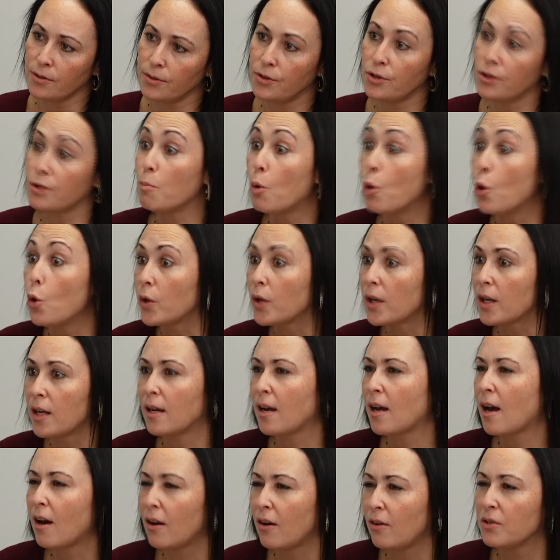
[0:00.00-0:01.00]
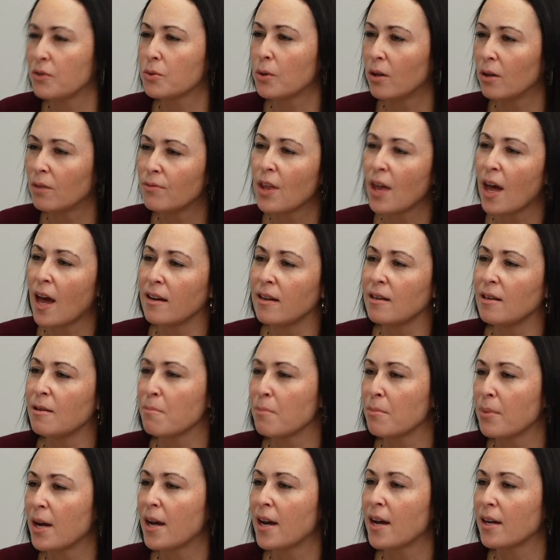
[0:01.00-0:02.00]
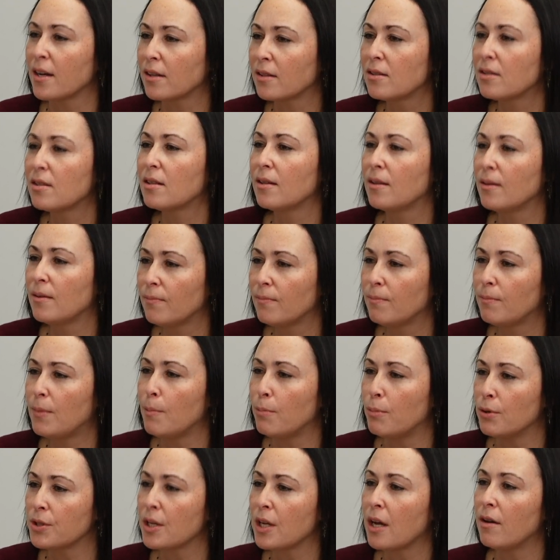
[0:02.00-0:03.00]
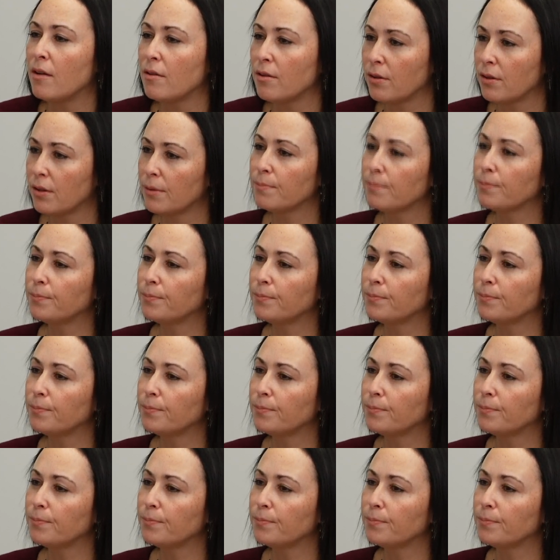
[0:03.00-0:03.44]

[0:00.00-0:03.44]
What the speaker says: smoking, how does all of that impact people's health?